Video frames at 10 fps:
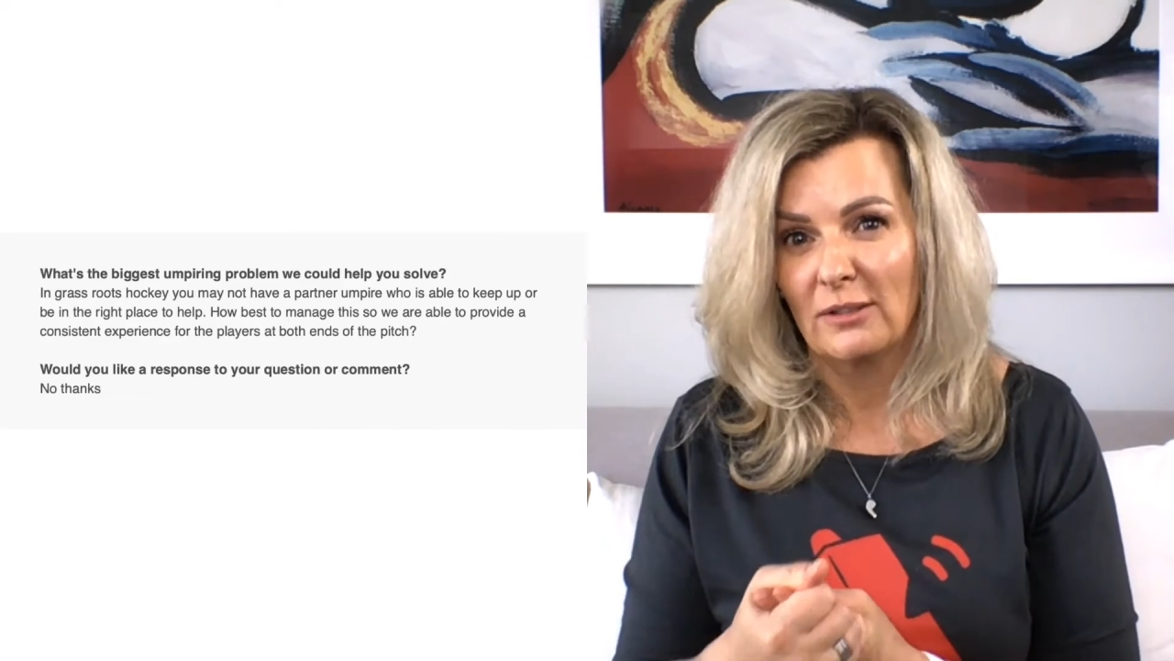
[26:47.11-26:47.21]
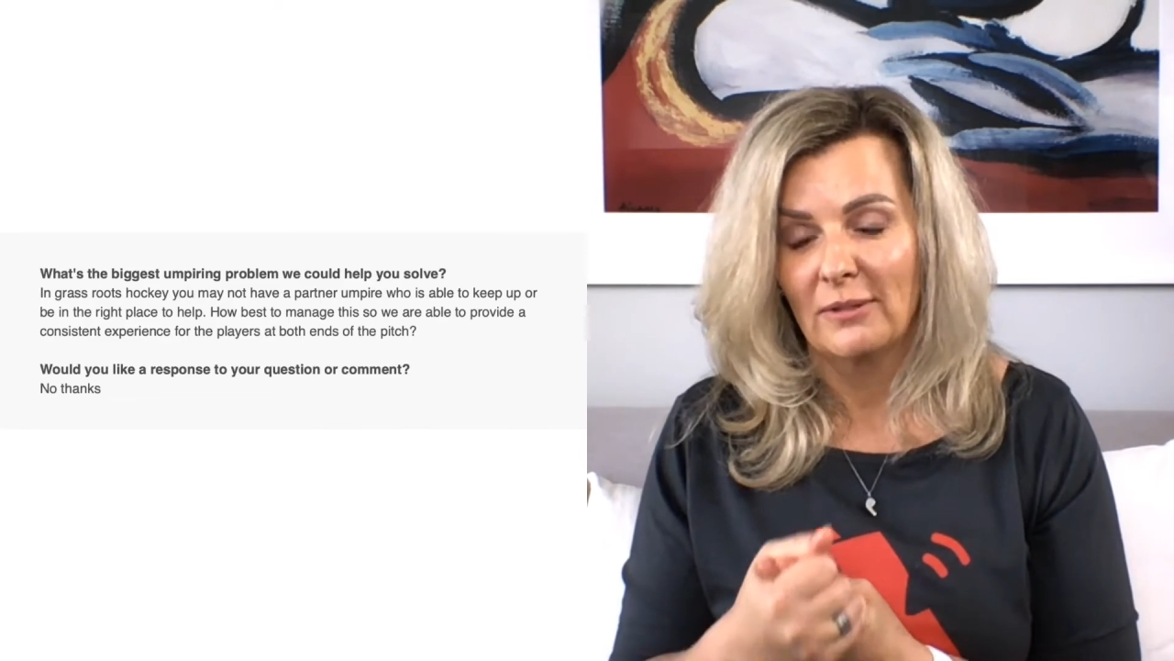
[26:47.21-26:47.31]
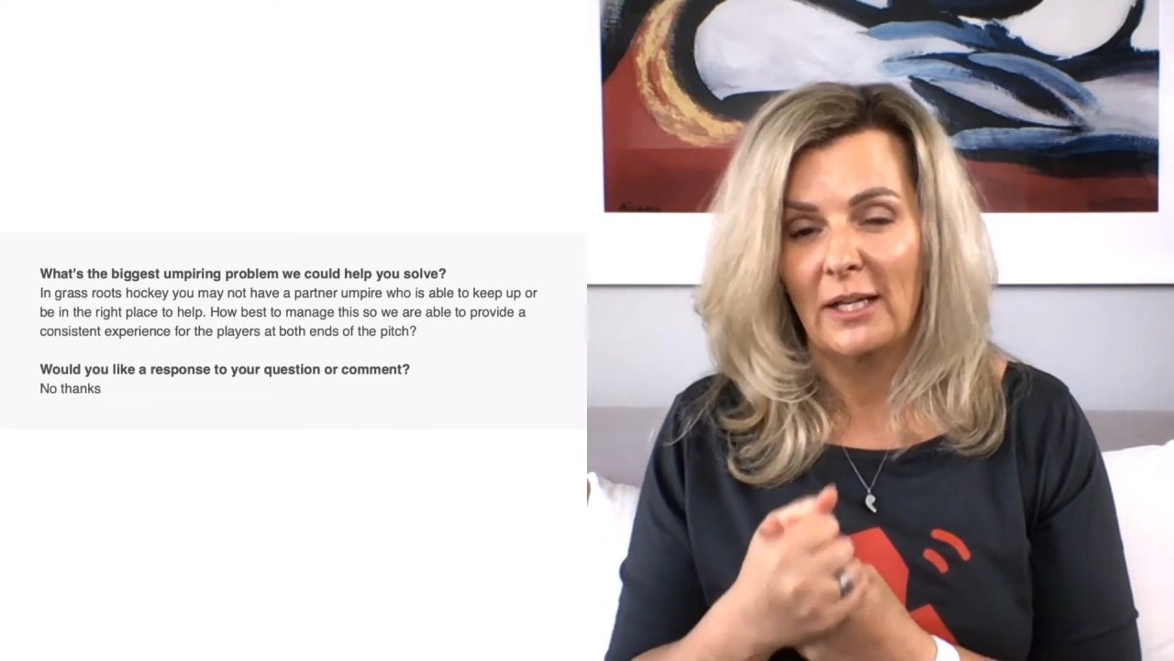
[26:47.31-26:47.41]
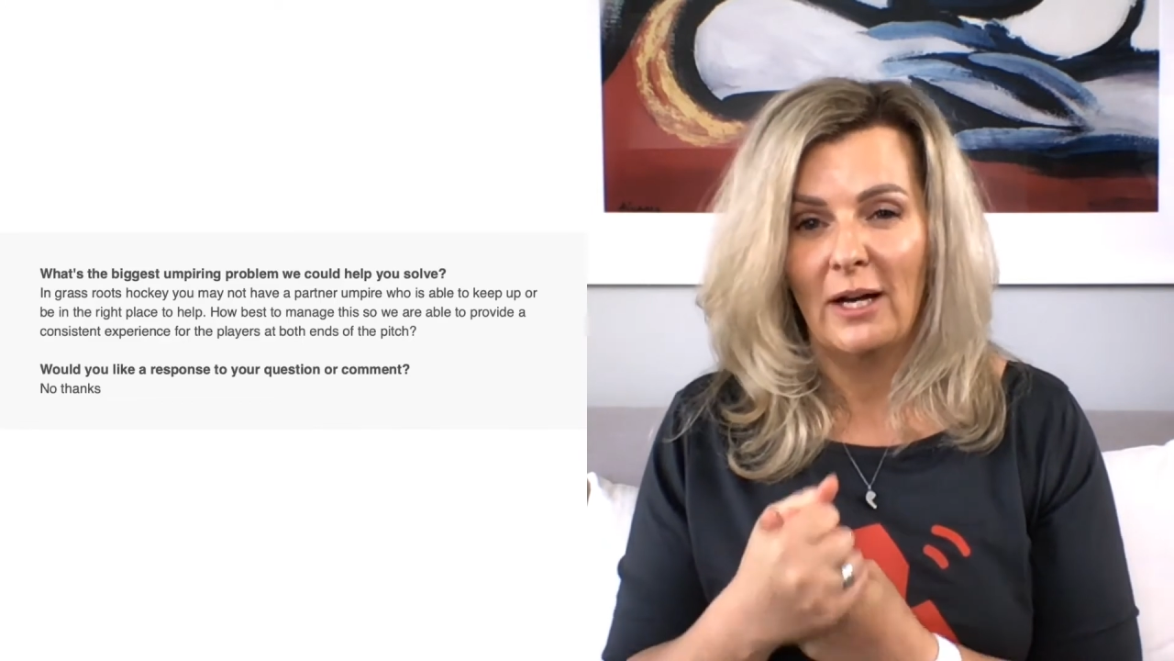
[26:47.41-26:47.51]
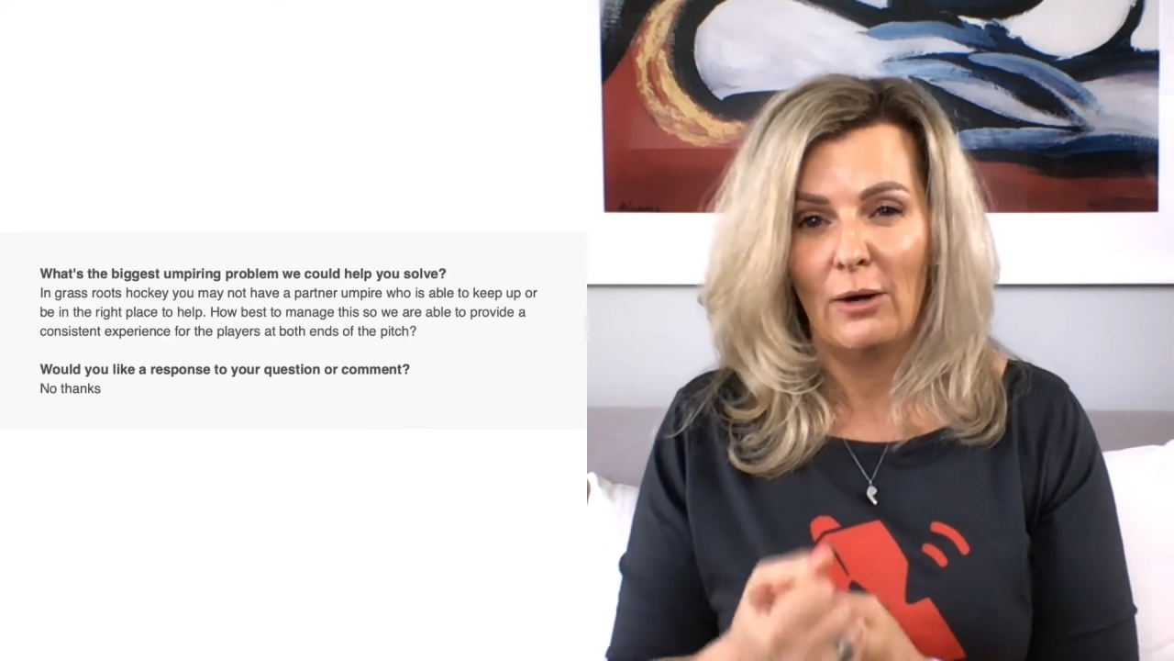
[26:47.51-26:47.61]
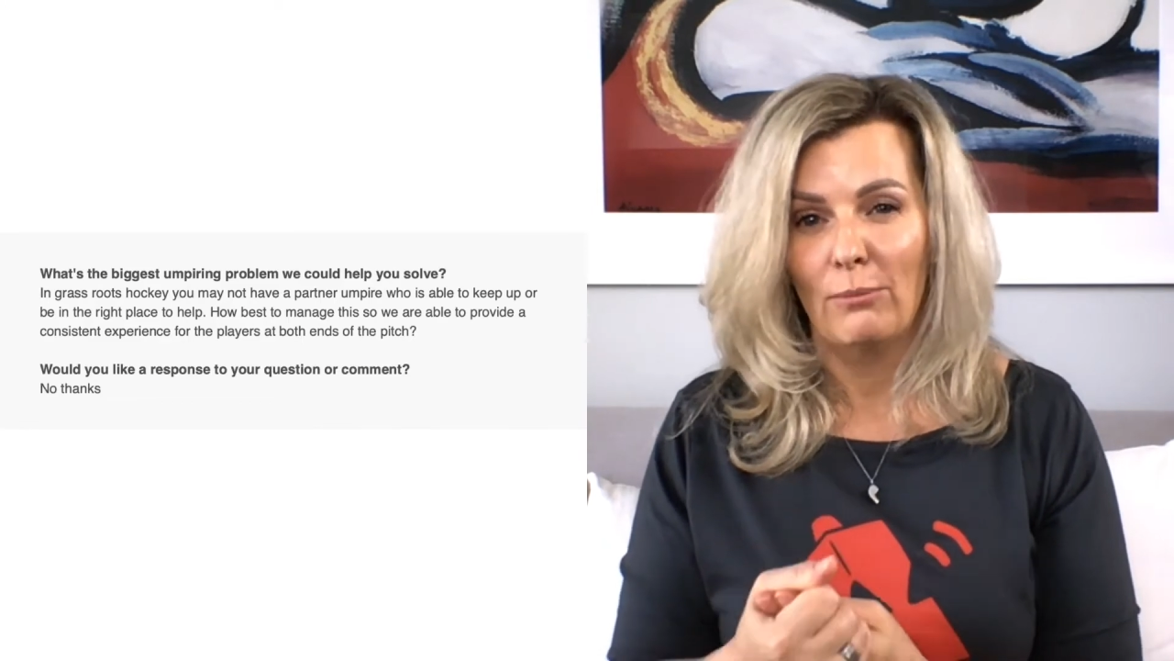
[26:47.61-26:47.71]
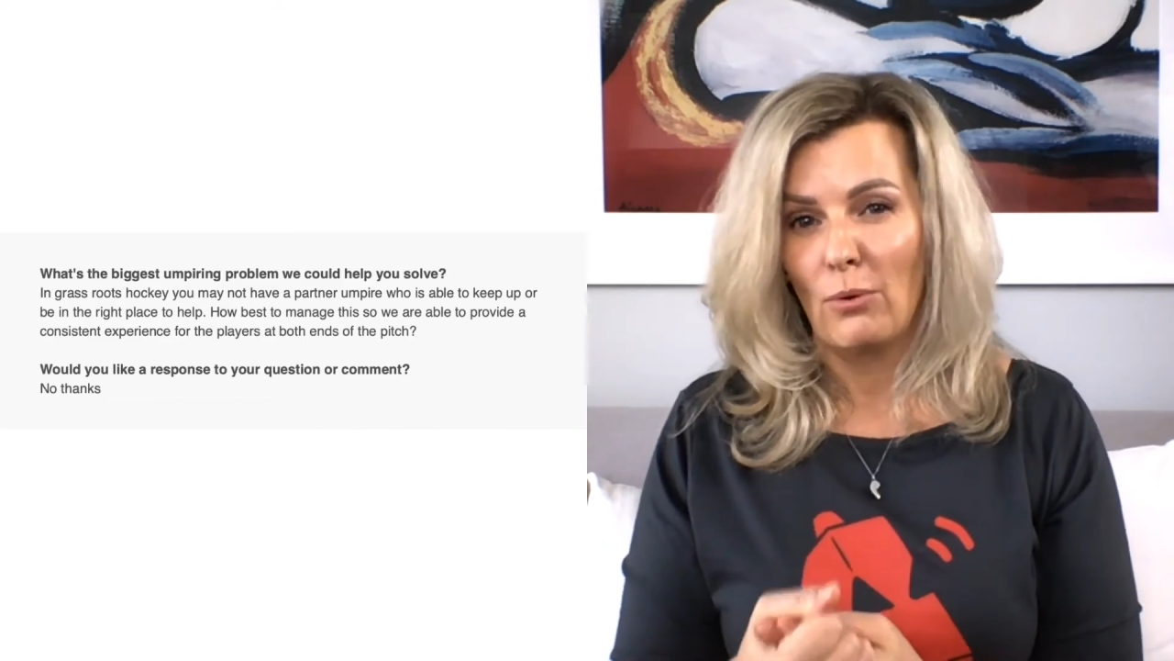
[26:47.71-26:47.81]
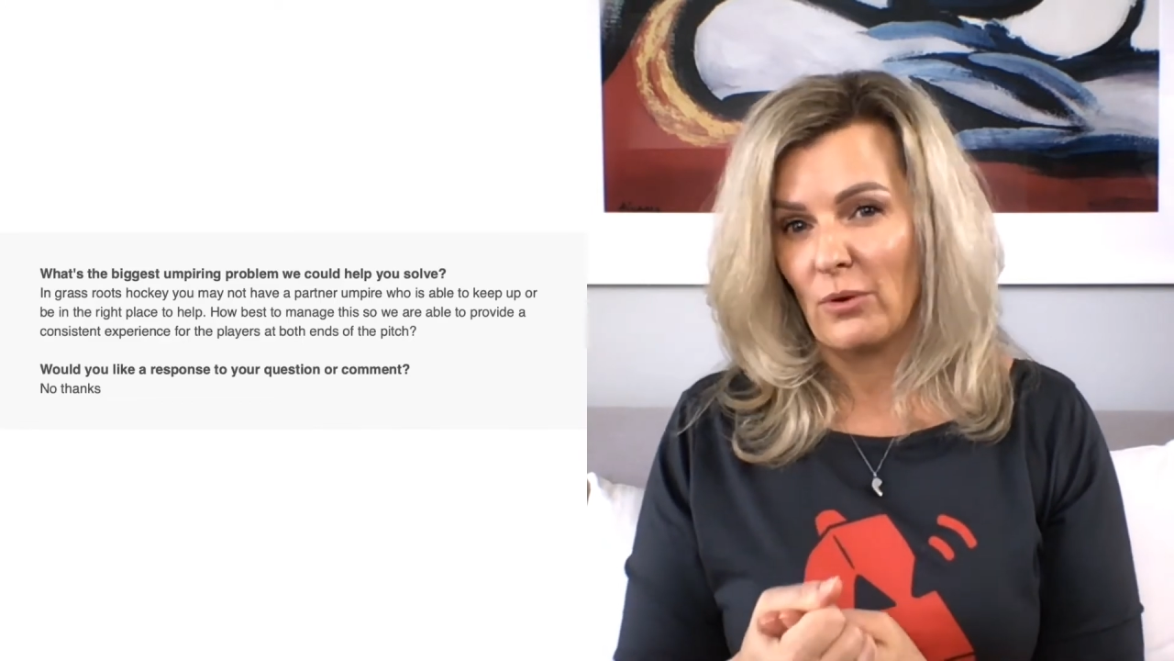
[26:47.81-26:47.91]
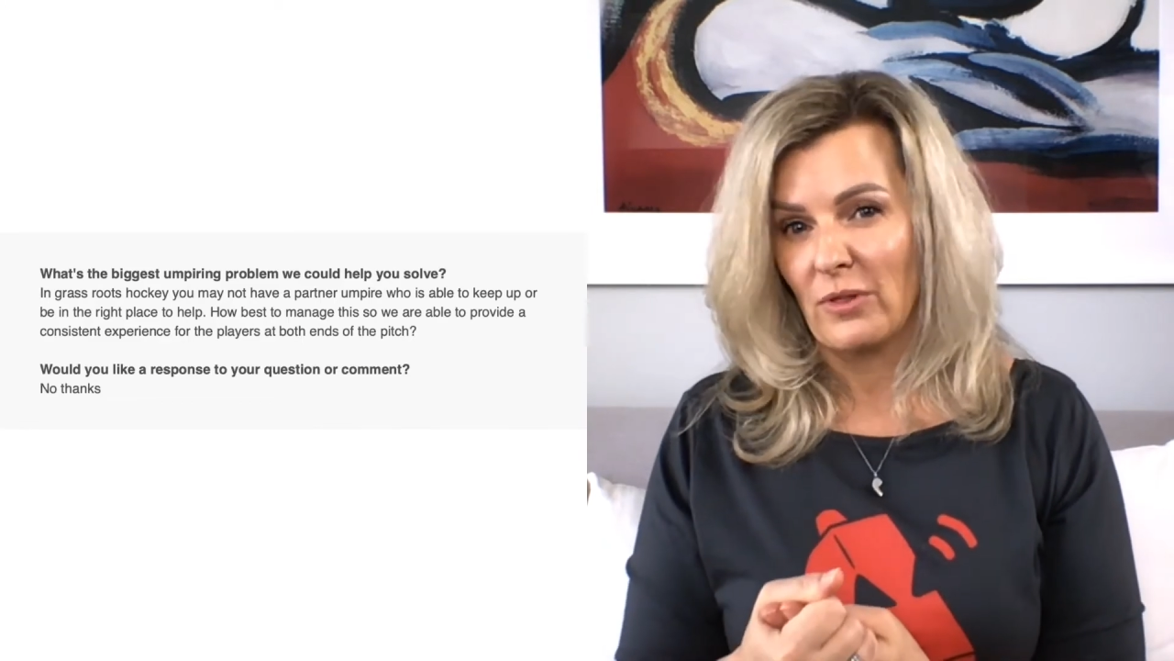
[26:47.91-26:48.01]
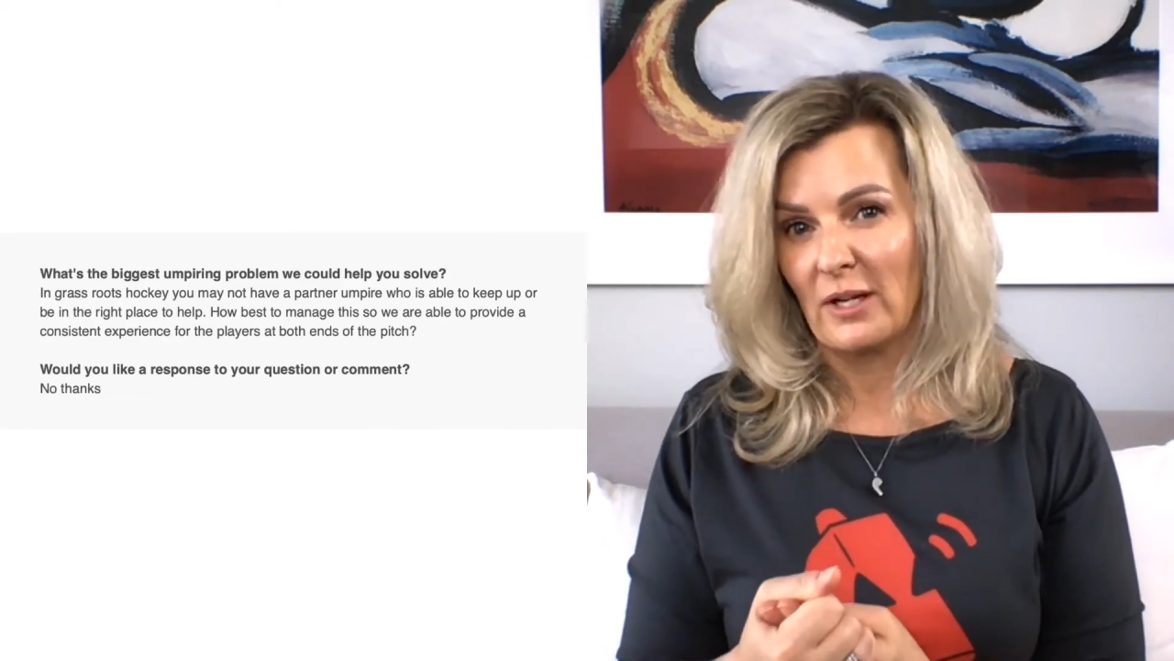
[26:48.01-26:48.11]
and how
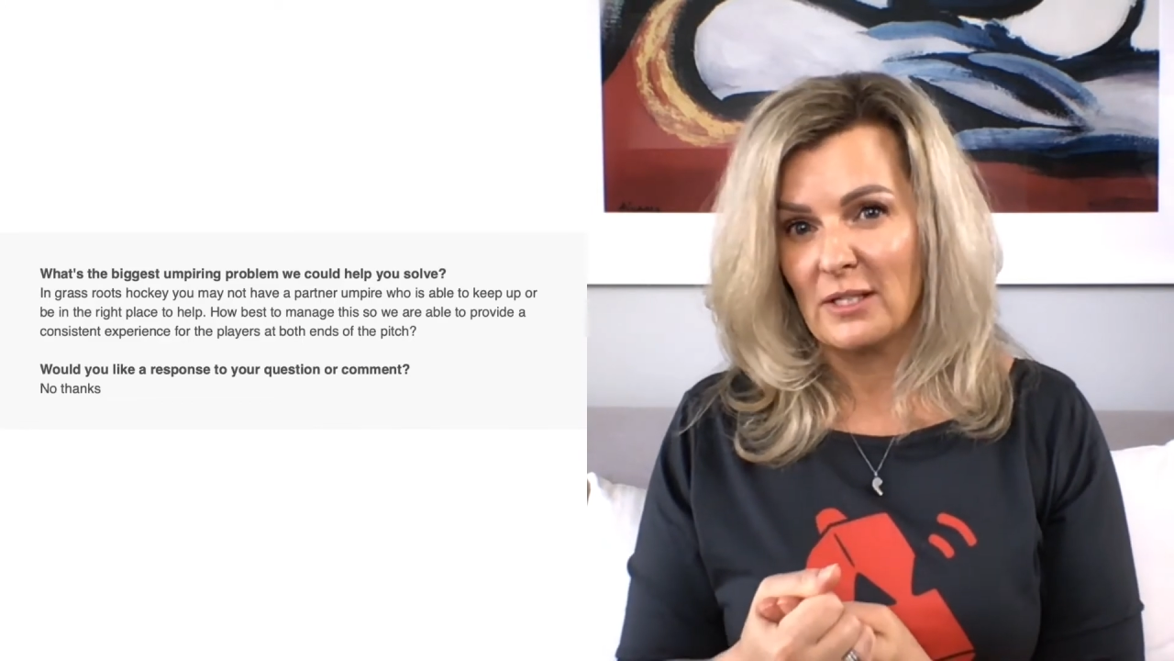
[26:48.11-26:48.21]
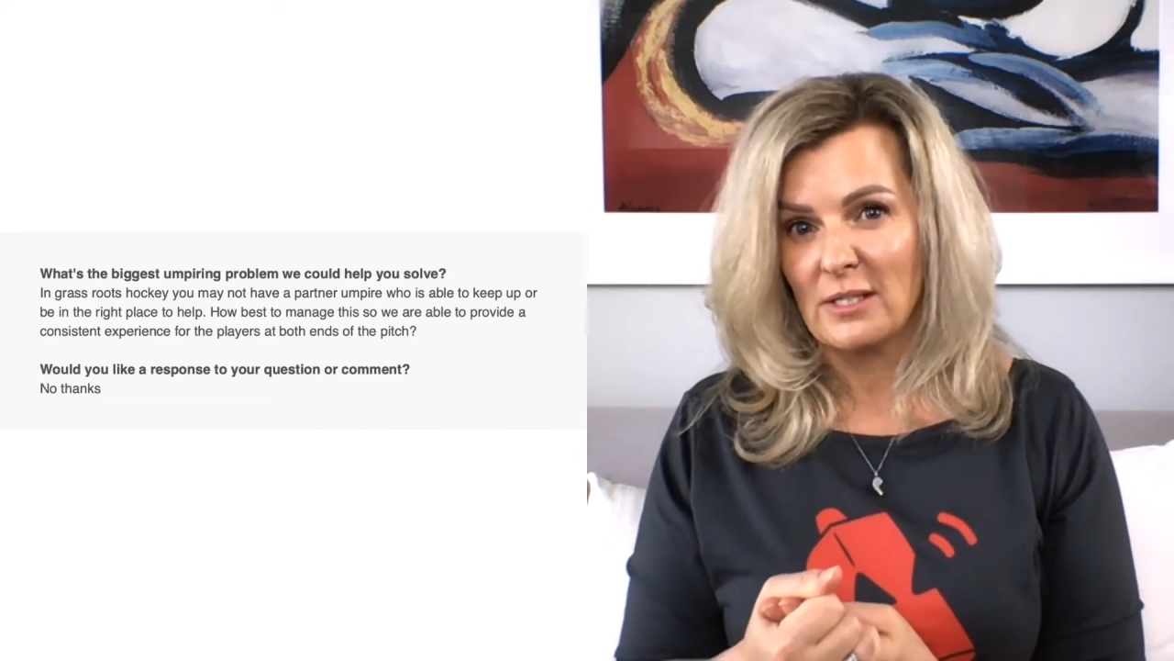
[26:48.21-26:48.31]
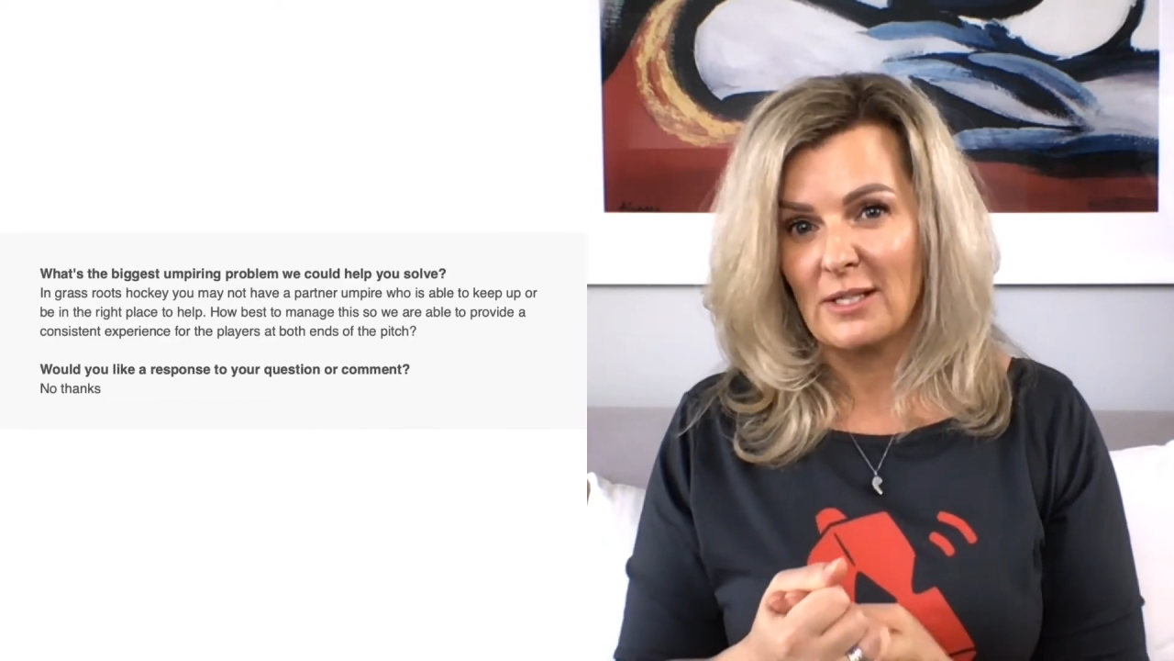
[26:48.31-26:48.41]
important that is,